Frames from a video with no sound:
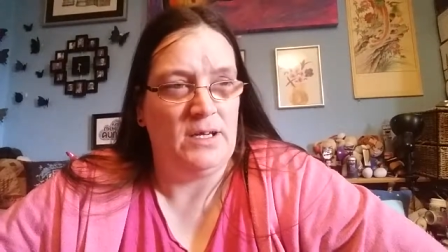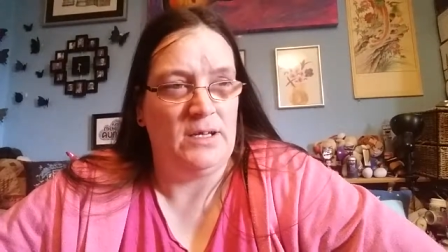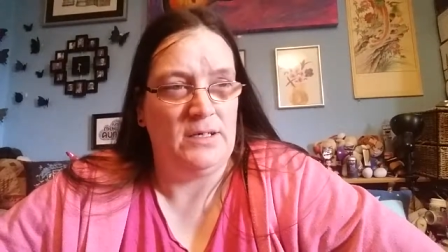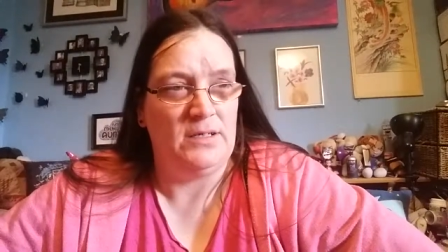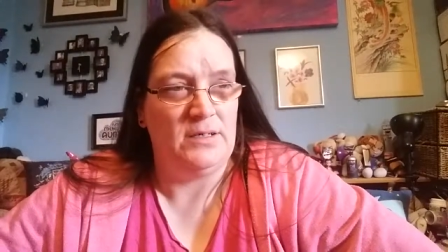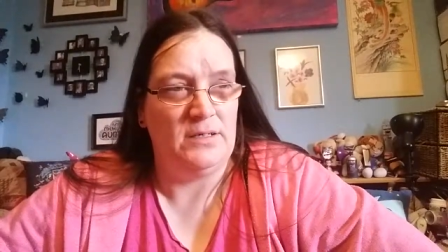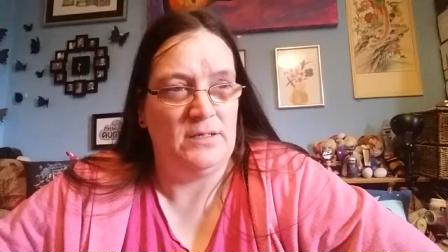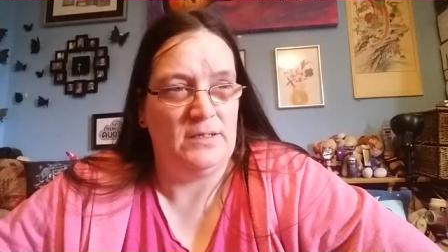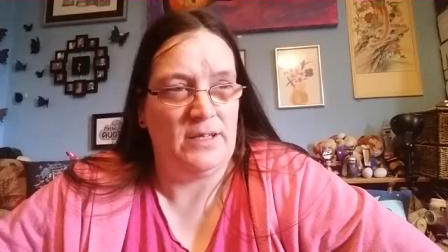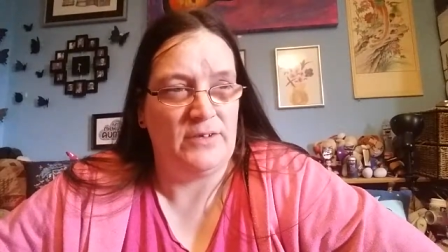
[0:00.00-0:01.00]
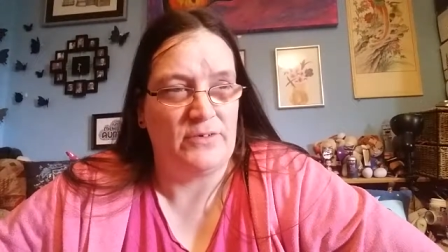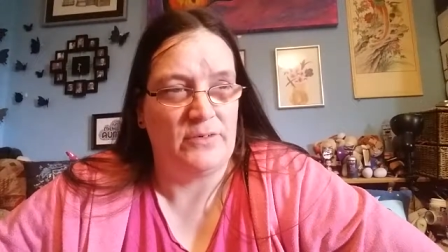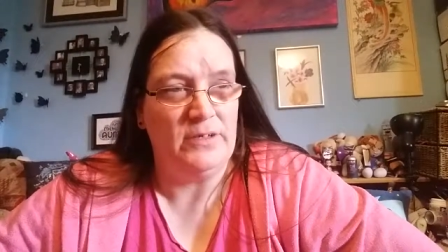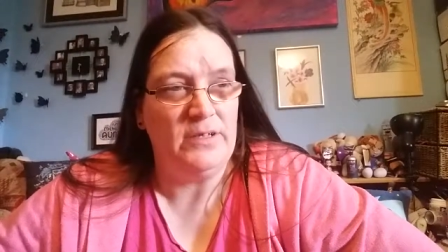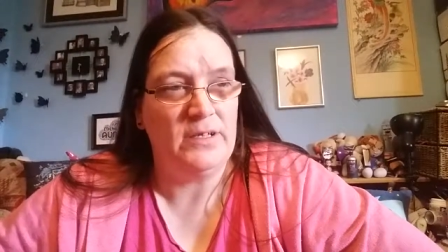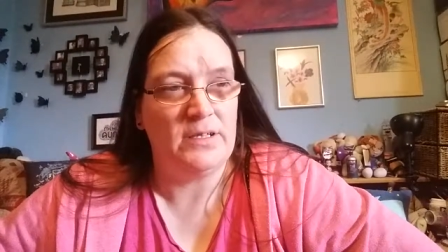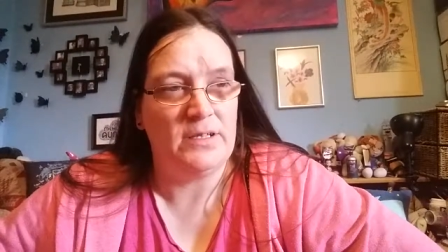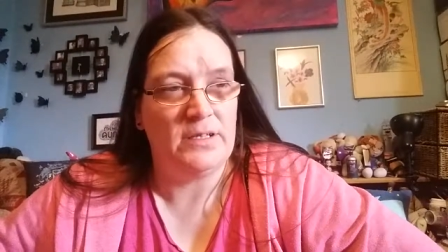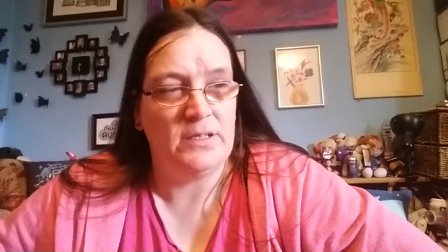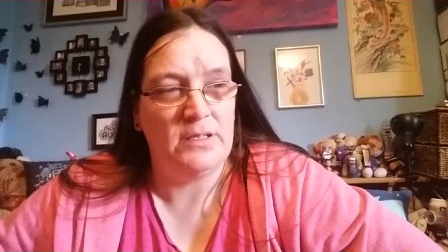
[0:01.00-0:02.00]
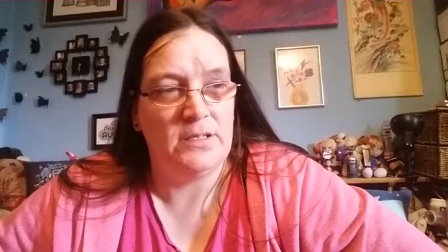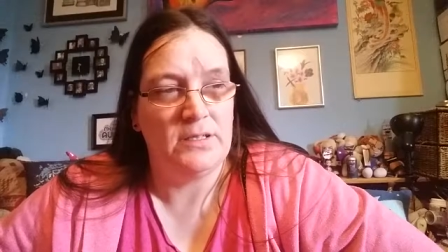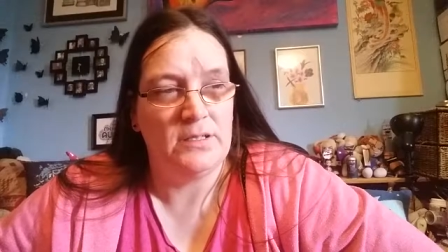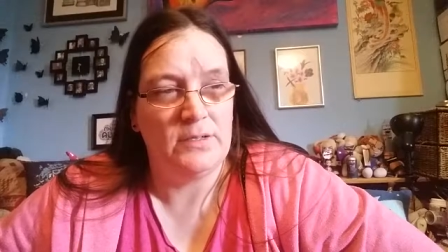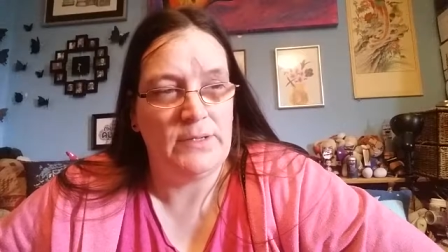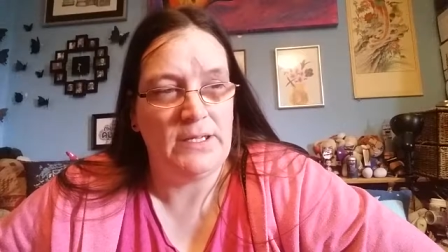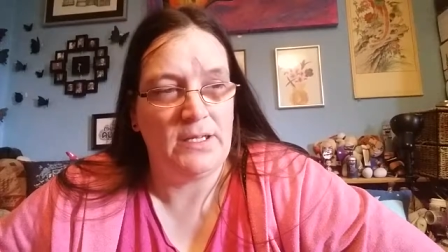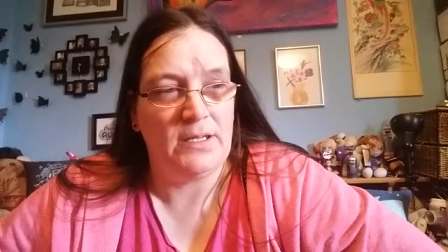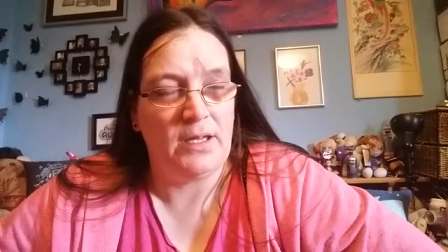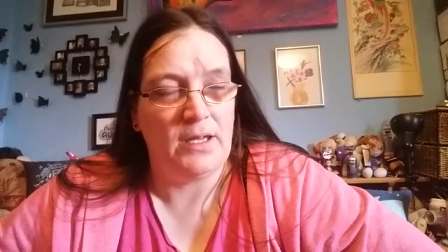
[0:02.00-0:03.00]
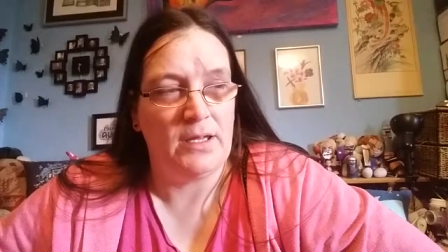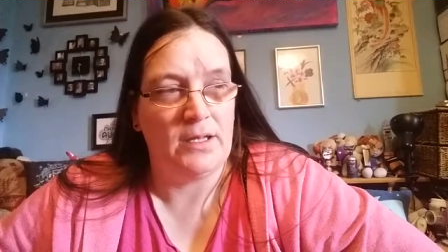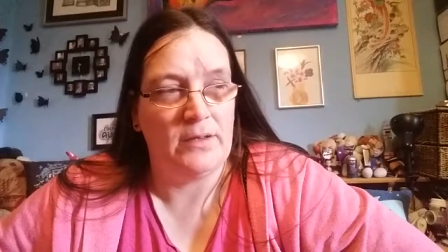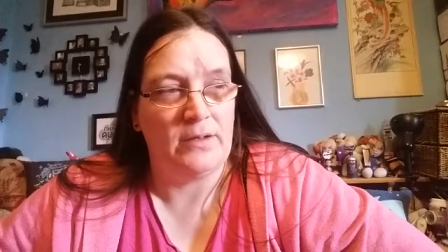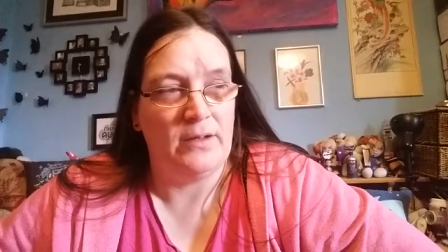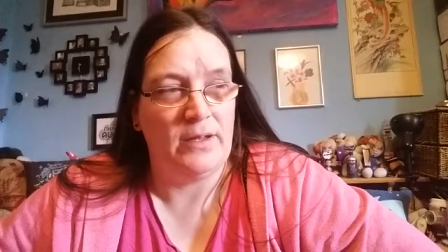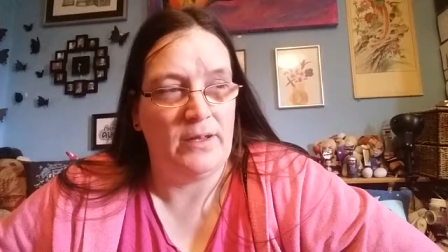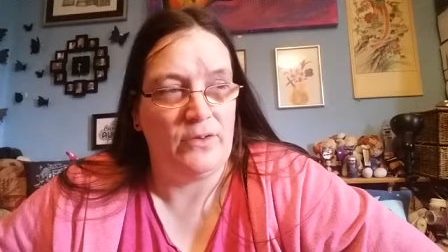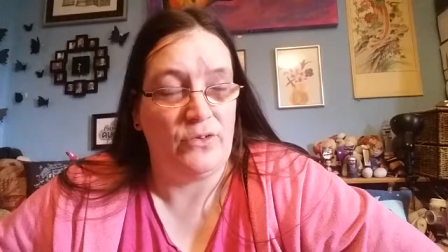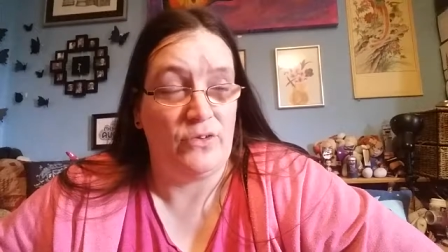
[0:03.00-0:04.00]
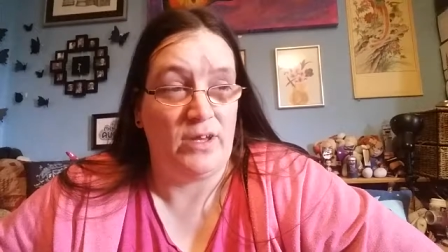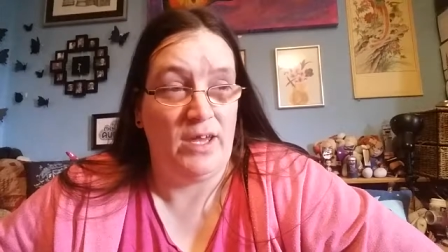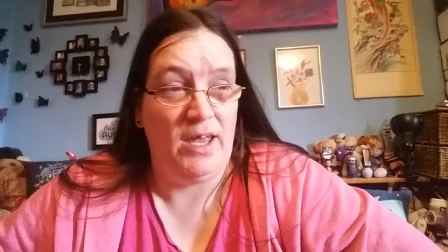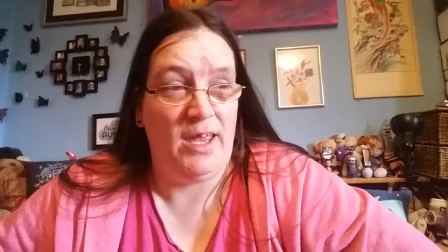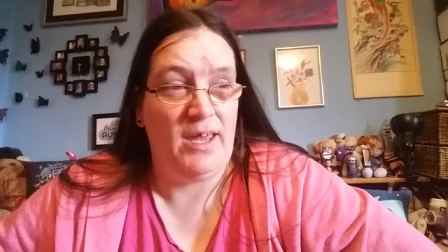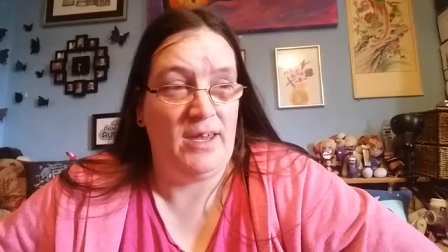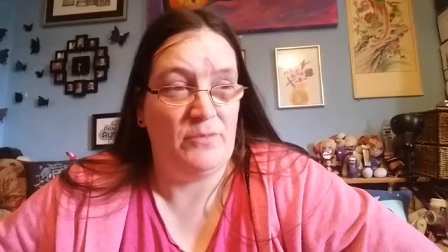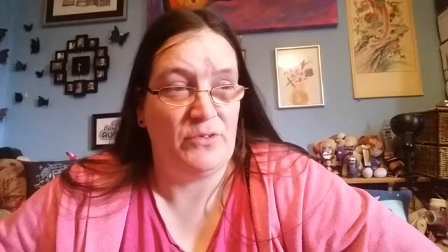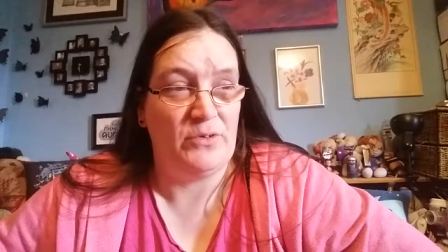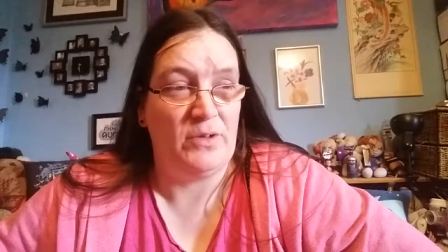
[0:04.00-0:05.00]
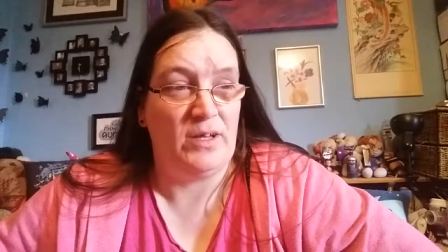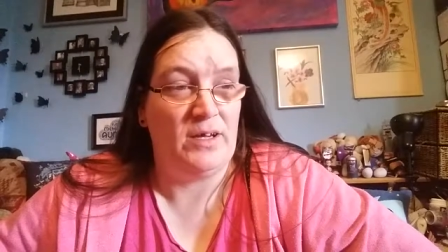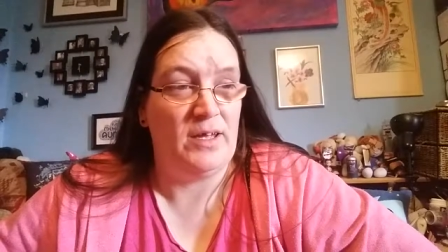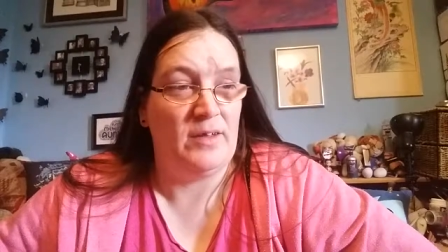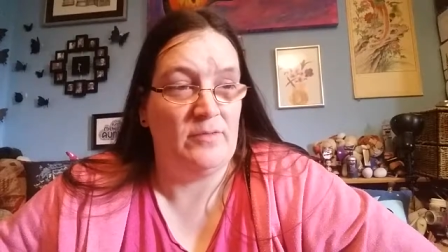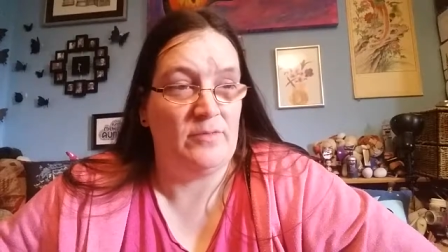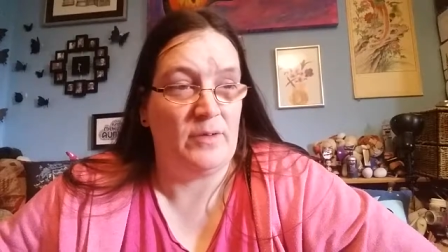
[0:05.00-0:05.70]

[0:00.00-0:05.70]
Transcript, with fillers: uh, later on in the week and tonight and just say, hey, I'm still alive.